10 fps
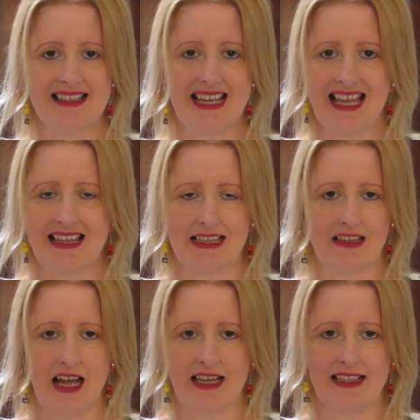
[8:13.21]
nothing
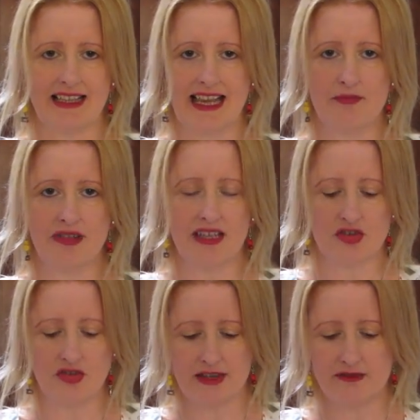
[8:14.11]
like that. Pretty
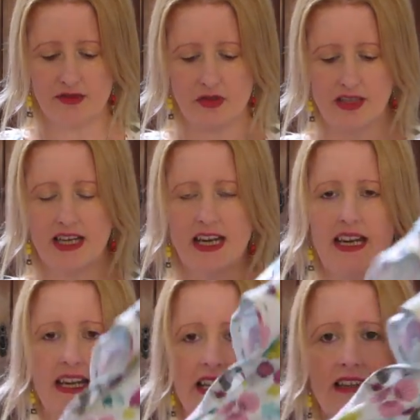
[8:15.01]
straightforward.
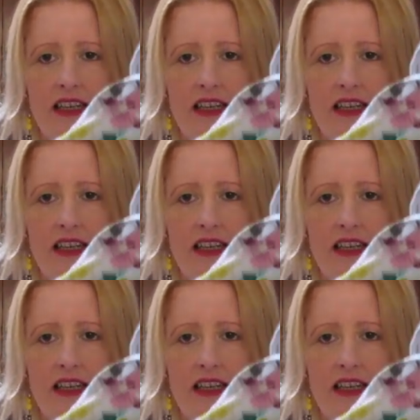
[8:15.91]
It